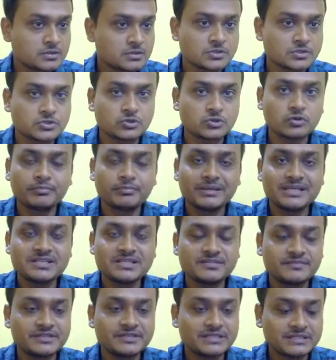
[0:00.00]
So
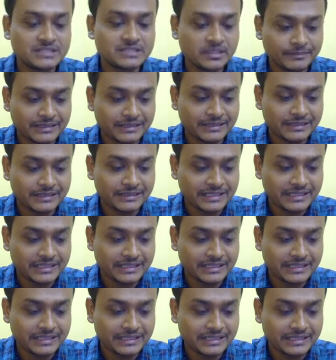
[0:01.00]
please visit the
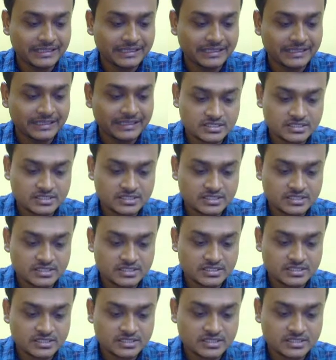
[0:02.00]
playlist, that is
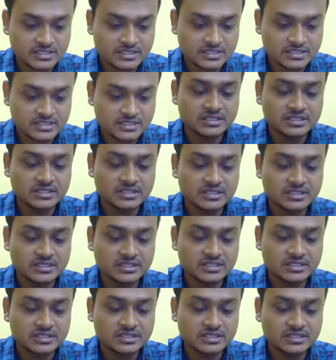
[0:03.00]
CUET
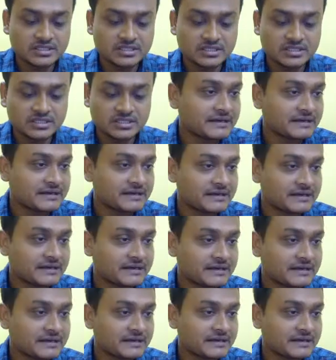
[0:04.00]
PG English Literature